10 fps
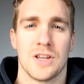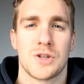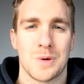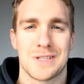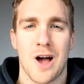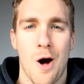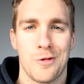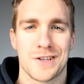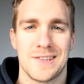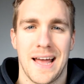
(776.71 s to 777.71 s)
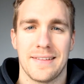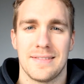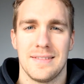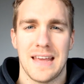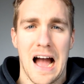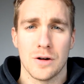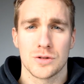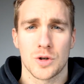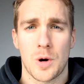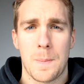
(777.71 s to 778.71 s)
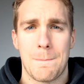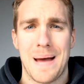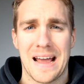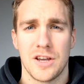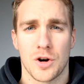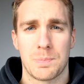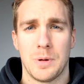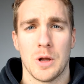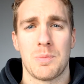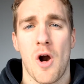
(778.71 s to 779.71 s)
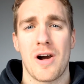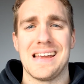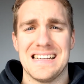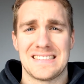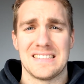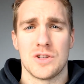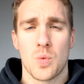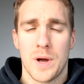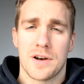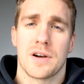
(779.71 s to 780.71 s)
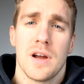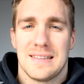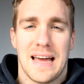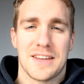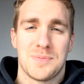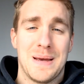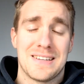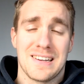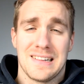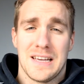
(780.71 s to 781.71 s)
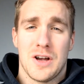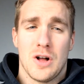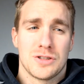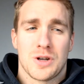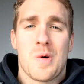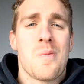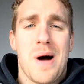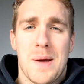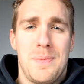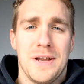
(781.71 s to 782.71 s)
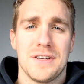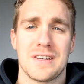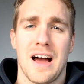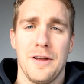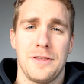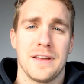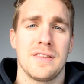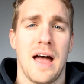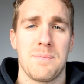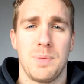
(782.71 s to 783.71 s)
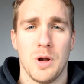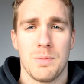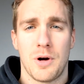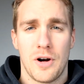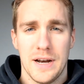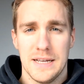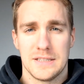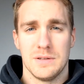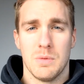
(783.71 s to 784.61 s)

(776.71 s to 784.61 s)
So it's obvious that the outdoor backyard pull-up bar is the winner. That is basically also my opinion. I think that pull-up bar is the